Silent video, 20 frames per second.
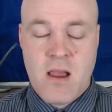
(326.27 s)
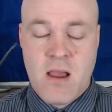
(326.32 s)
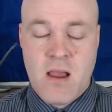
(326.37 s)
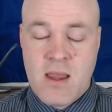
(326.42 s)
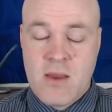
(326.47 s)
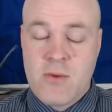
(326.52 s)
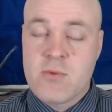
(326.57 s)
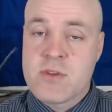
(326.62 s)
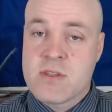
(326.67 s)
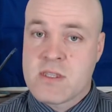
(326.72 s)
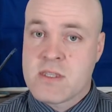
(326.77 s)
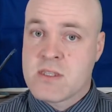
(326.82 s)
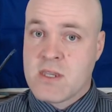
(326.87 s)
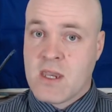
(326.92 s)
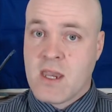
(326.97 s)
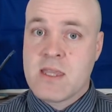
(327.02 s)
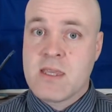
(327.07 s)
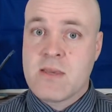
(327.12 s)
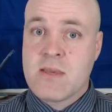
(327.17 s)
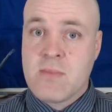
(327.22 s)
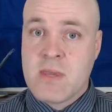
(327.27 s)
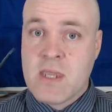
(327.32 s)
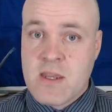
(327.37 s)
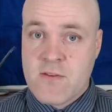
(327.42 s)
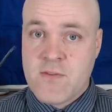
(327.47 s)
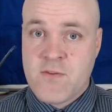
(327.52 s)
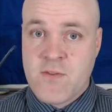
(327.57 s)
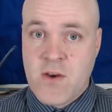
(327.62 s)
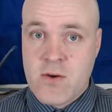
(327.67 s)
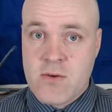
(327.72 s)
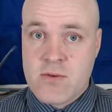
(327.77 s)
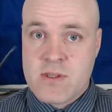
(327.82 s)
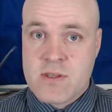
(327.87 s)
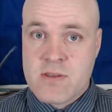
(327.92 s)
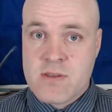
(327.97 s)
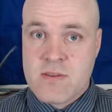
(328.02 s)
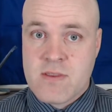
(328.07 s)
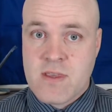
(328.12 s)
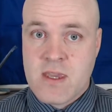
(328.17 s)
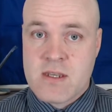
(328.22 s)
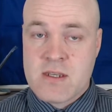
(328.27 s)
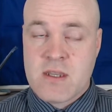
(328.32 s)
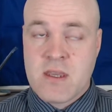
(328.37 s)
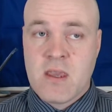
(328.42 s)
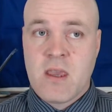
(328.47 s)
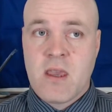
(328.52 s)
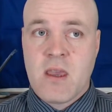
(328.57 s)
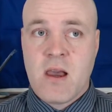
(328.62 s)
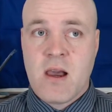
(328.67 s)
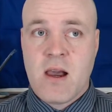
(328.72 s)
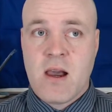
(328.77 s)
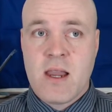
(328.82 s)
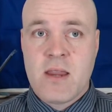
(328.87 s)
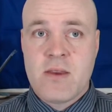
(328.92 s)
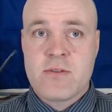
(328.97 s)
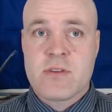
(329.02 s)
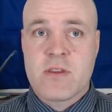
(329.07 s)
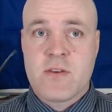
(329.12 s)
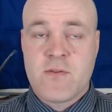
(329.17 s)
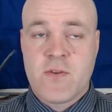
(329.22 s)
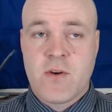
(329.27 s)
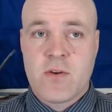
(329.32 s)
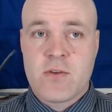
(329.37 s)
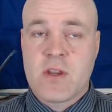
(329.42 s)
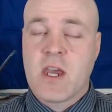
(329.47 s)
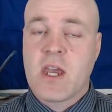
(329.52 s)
it was entirely me at fault, that I was at fault.